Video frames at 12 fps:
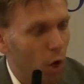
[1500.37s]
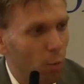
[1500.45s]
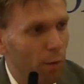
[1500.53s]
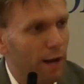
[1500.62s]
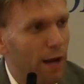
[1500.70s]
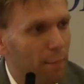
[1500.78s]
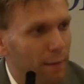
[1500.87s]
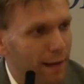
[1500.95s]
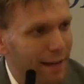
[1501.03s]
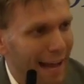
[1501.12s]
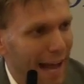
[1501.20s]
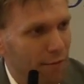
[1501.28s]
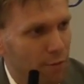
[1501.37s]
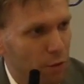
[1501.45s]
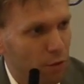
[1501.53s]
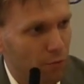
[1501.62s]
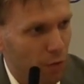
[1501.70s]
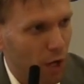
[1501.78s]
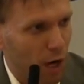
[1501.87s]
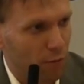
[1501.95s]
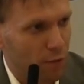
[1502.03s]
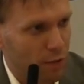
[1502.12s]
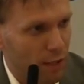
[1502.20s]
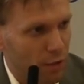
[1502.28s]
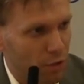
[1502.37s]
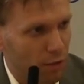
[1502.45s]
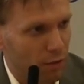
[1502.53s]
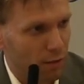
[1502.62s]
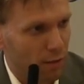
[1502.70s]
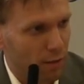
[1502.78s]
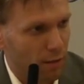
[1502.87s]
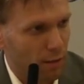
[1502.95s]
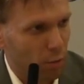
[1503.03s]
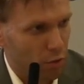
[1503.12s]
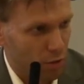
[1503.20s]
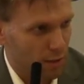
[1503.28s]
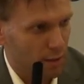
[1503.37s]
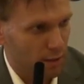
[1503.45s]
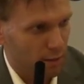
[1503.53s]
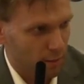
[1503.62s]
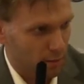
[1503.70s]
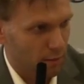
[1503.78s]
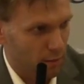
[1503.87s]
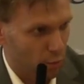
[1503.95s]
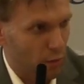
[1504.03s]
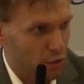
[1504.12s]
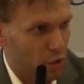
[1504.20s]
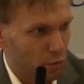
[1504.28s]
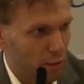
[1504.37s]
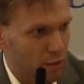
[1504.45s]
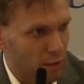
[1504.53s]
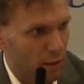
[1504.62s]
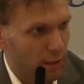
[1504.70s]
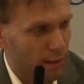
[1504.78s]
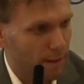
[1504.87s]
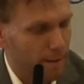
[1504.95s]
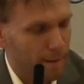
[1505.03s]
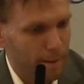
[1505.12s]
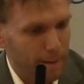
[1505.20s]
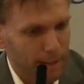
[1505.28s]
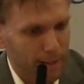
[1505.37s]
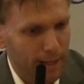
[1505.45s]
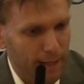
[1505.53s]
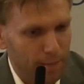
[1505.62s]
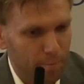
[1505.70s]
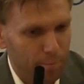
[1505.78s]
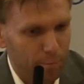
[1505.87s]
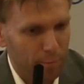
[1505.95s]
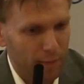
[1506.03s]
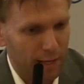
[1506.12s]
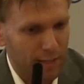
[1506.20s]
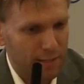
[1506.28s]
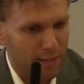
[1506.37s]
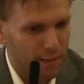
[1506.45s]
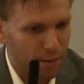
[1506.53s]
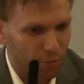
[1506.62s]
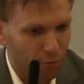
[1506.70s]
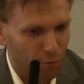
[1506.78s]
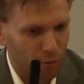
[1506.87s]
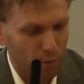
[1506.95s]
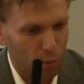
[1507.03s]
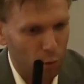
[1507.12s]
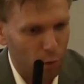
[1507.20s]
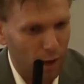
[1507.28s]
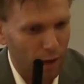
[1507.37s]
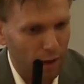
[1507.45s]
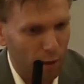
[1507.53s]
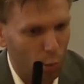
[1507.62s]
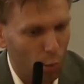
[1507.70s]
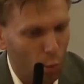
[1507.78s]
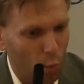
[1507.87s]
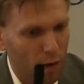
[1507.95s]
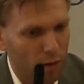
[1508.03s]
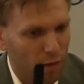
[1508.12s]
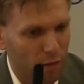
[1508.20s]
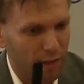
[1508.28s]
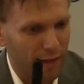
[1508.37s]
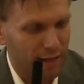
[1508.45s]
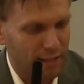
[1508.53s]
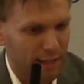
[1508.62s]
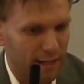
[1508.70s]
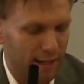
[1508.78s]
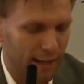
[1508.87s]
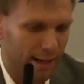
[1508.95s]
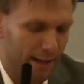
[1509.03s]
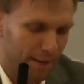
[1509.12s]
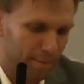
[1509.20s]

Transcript: open up an avenue for conversation, which it did just recently. Because one of the things that